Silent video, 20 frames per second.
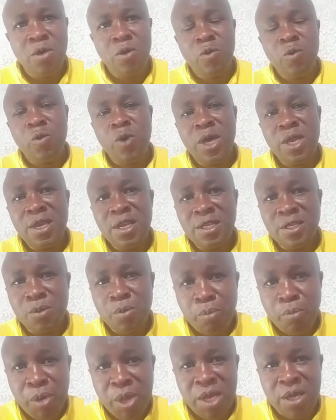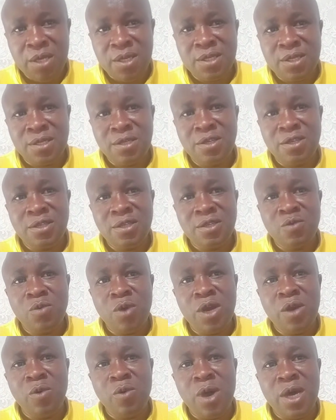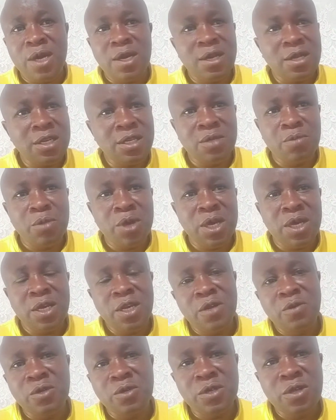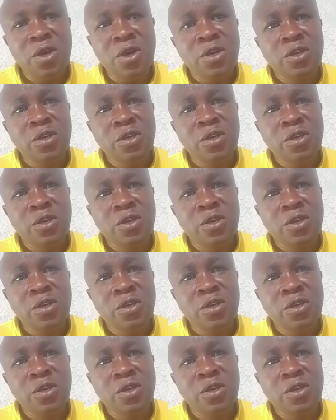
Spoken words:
When he speaks just one word, it makes news.